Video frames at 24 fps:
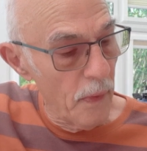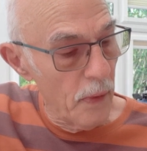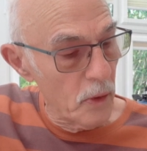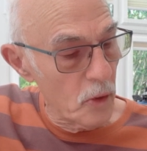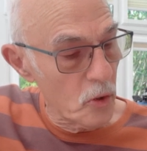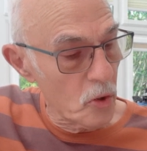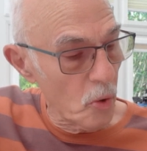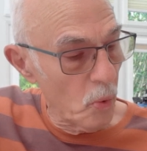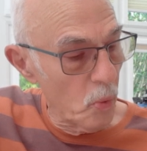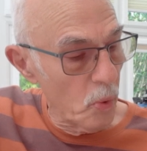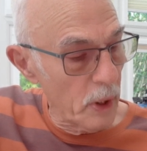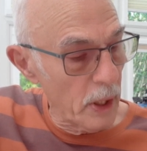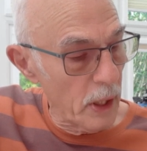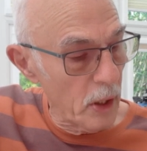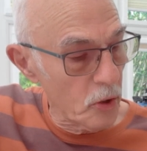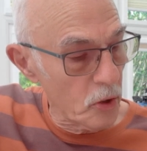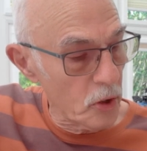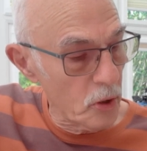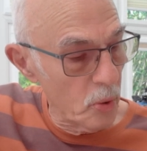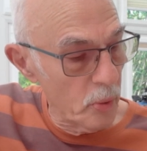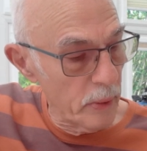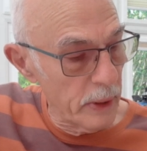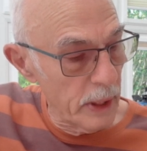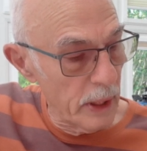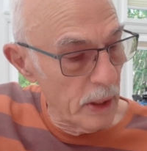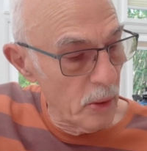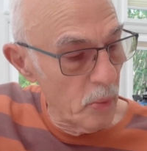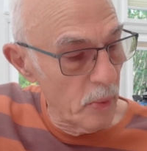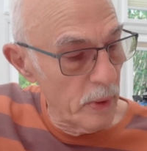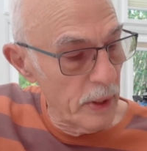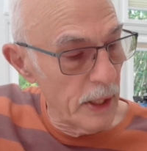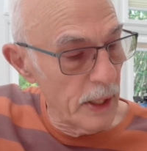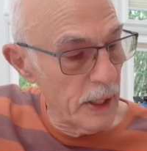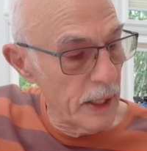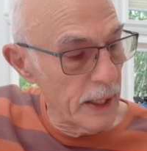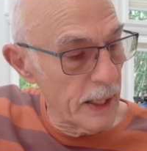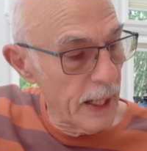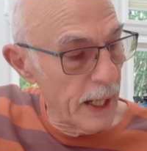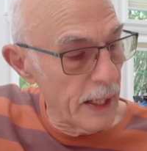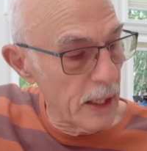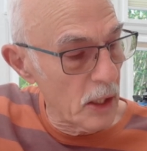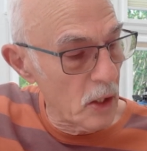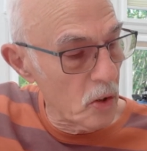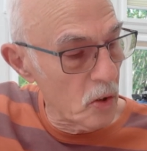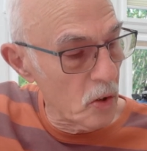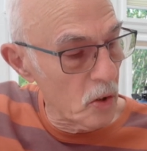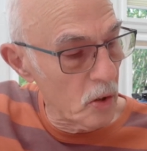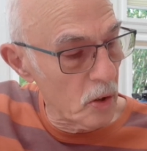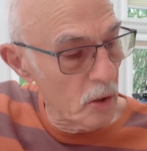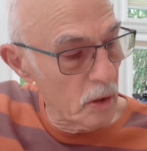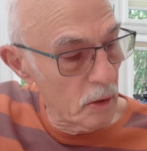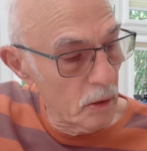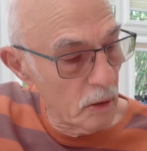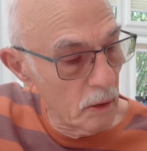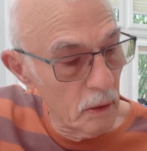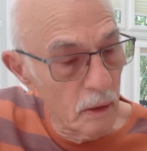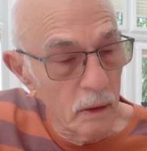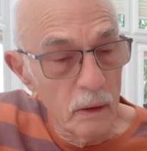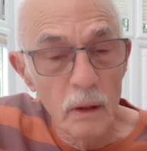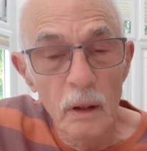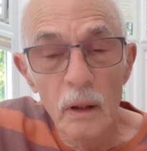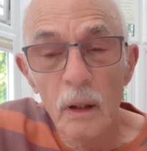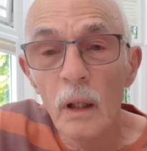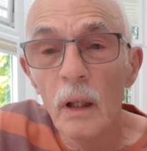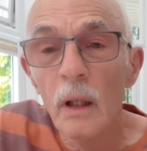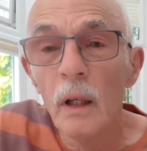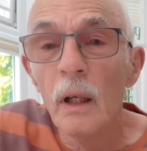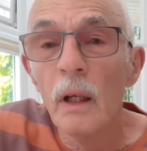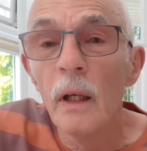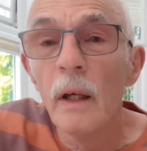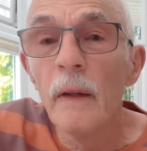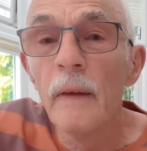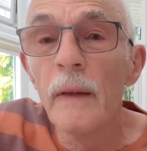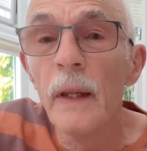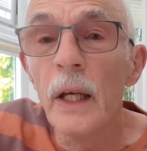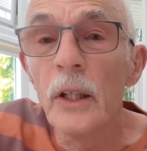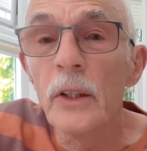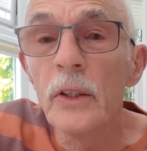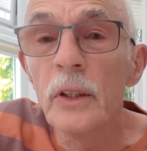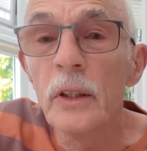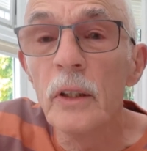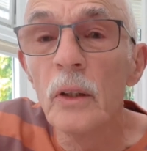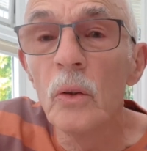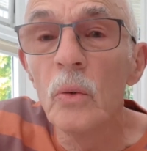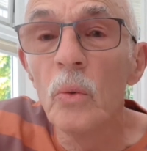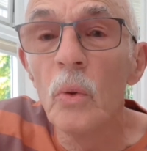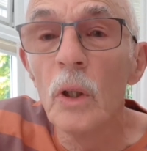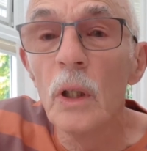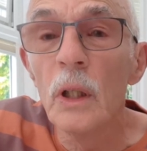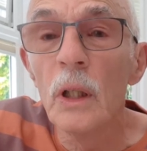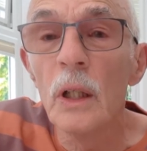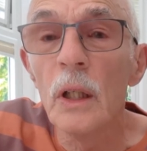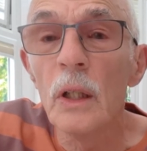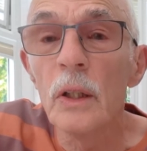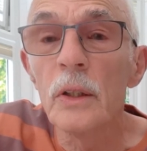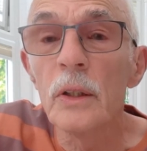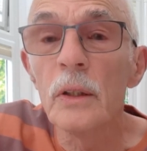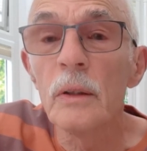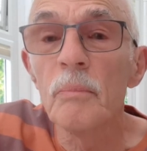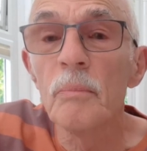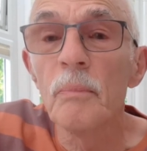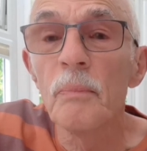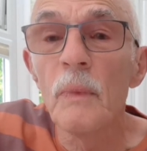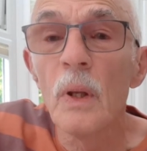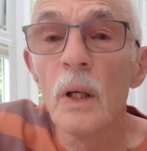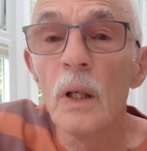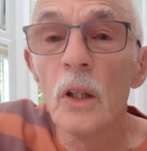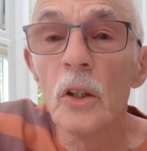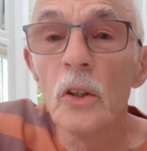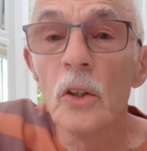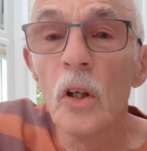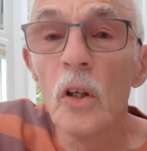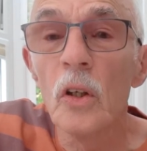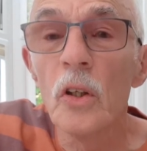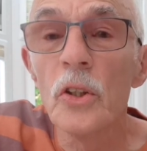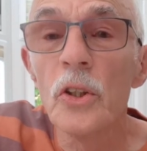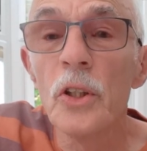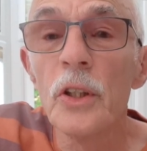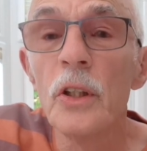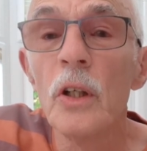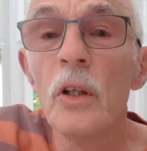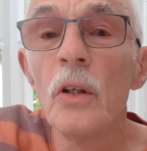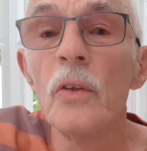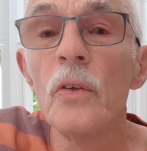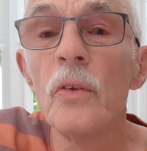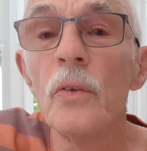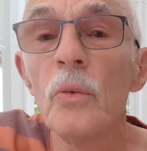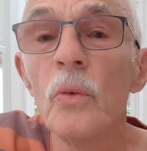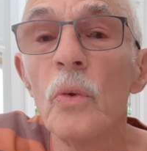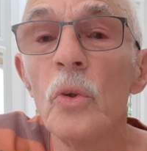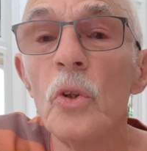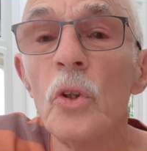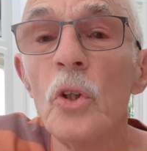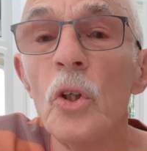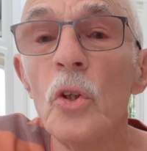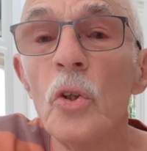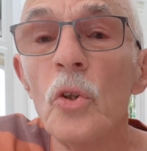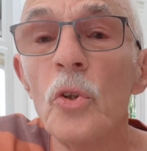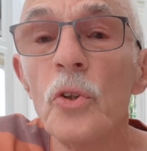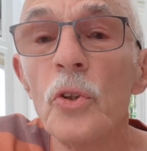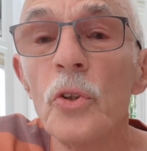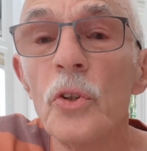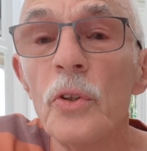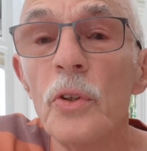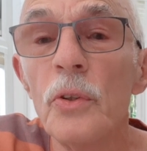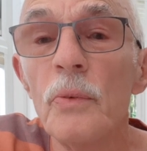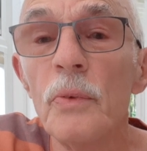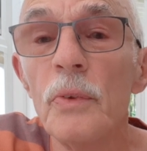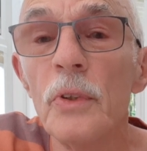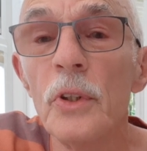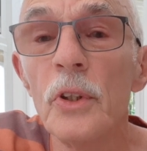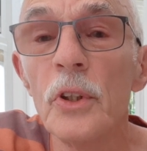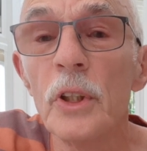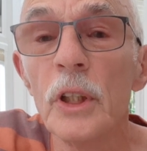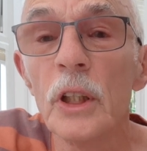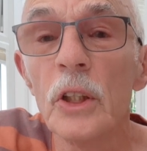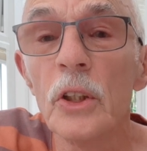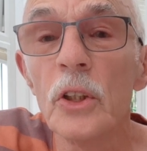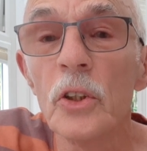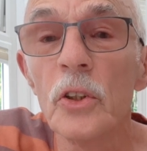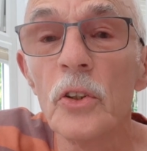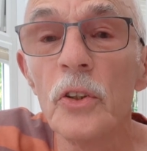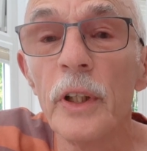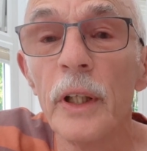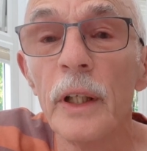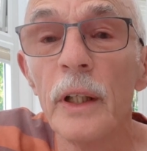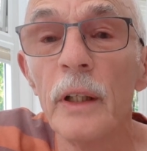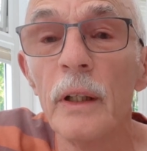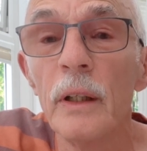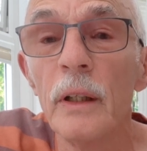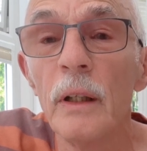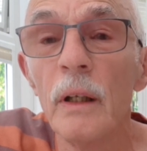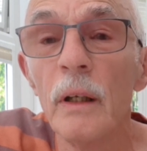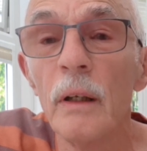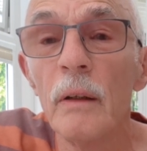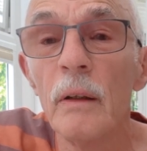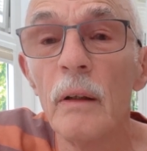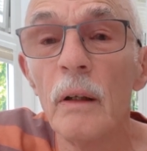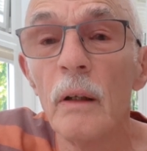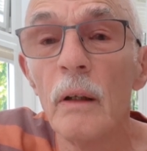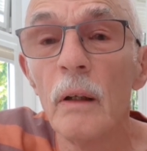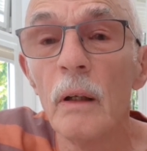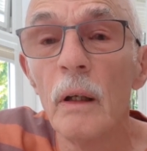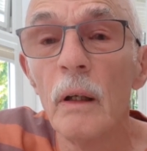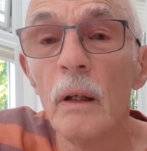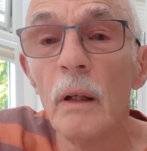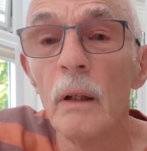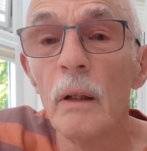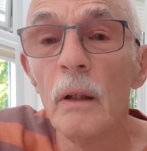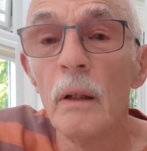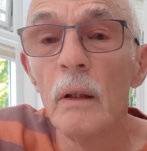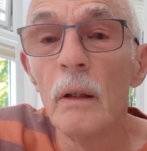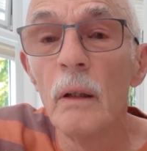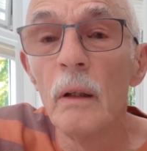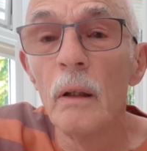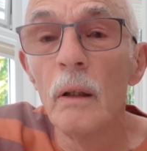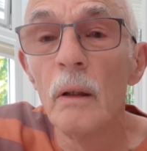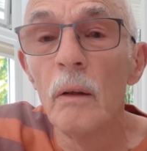So what else do we need? We need an A chord. That still works, as long as you don't use the 6th string. Doesn't